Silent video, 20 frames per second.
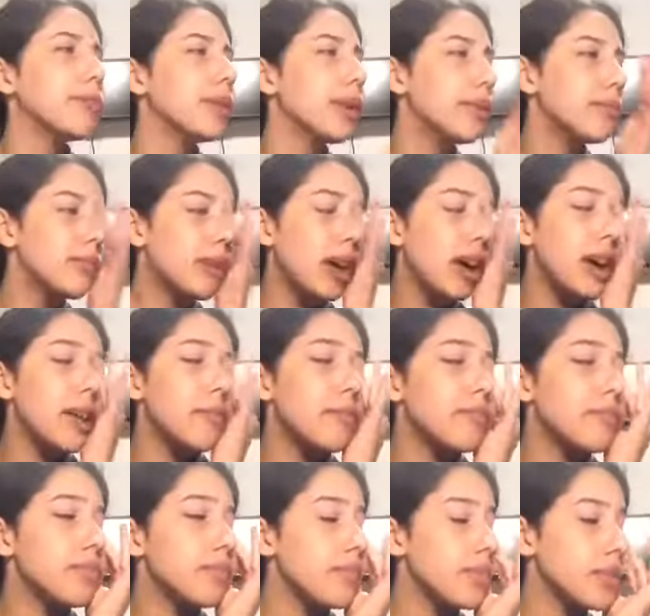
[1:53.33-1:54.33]
But I'm not
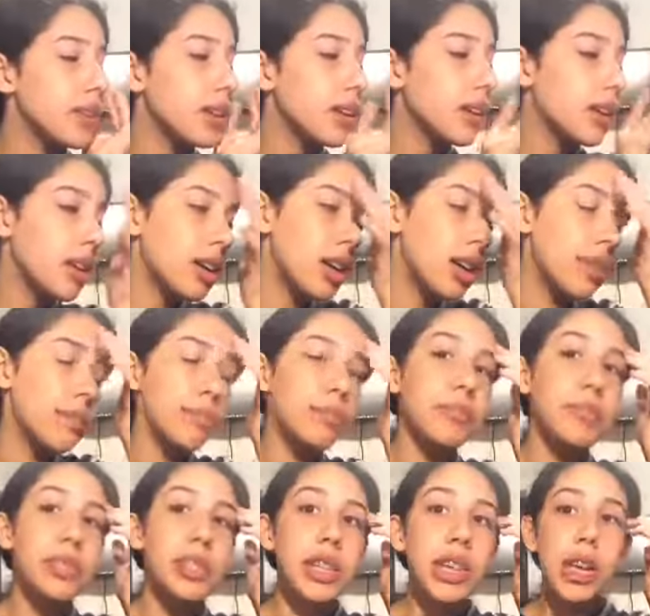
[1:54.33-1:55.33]

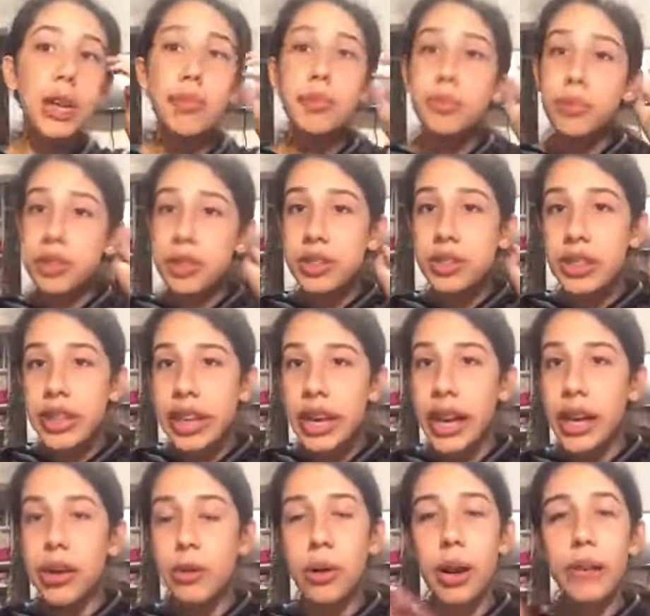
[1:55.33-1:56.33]
setting up water
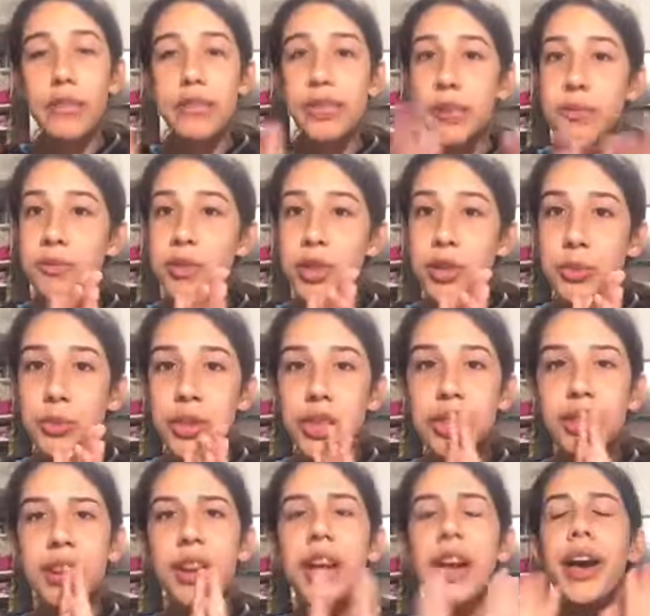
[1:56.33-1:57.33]
today. I don't have Substrate to put
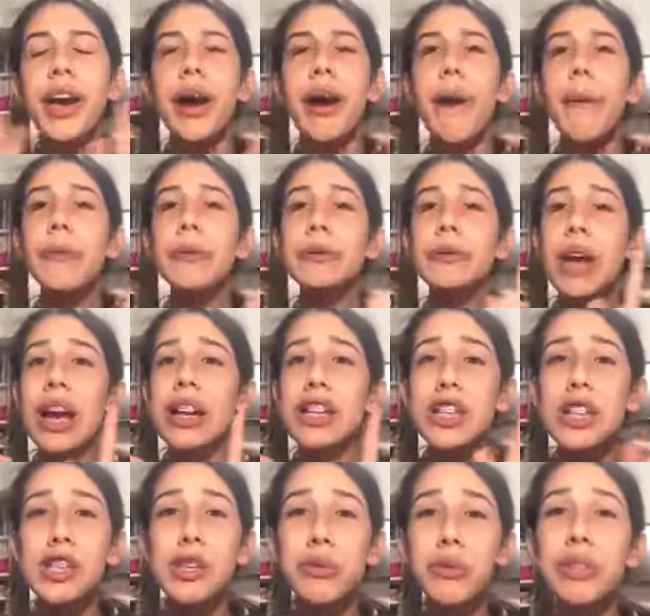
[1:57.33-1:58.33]
in there. I was
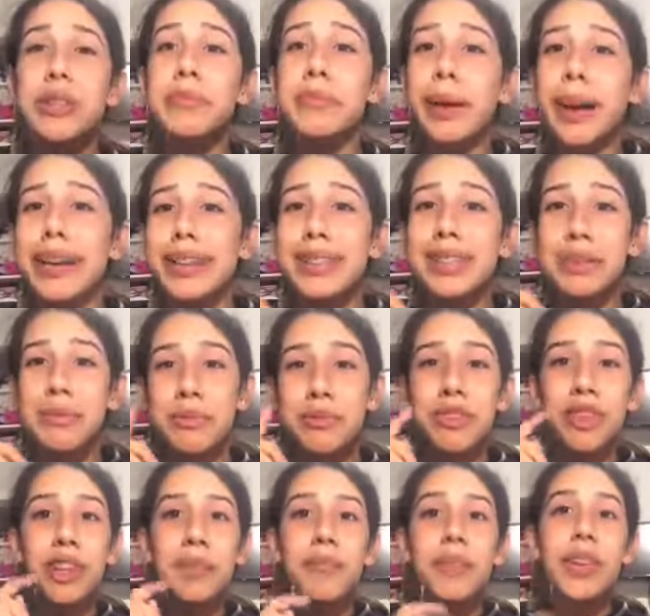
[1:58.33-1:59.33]
actually going to buy
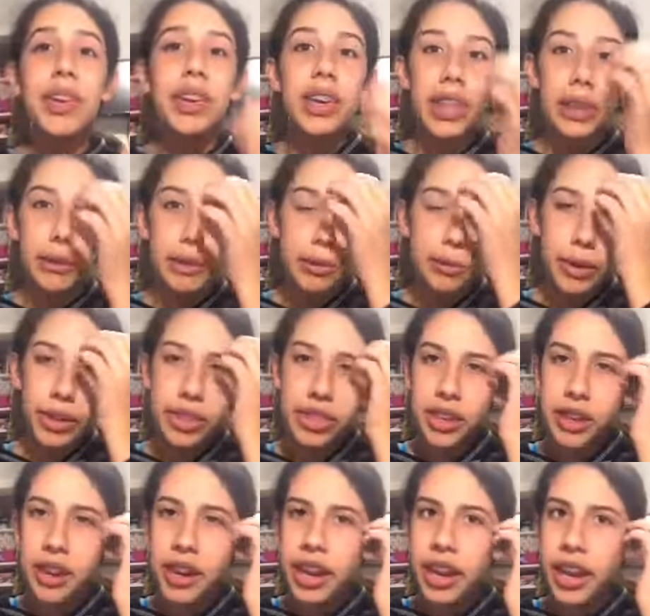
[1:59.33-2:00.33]
Substrate, and then we went
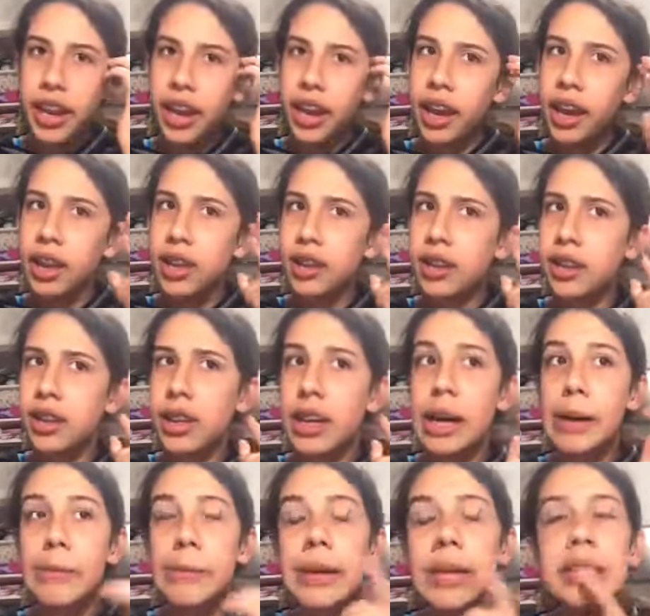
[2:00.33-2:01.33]
there, and
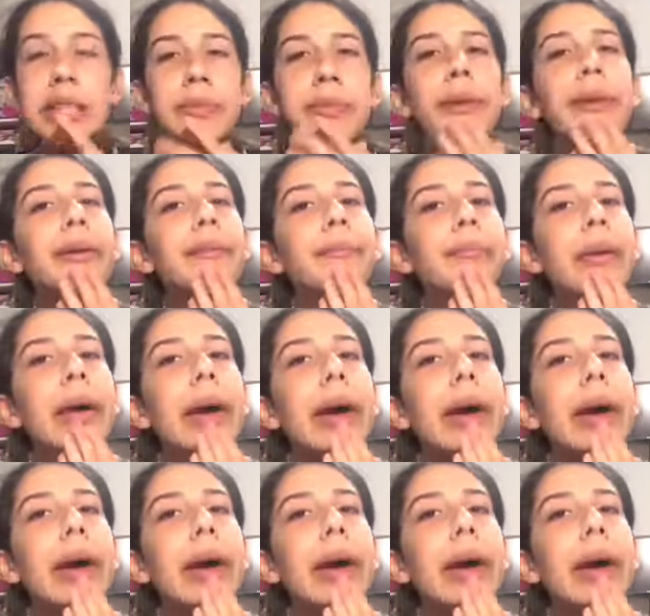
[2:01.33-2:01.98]
Petsmart,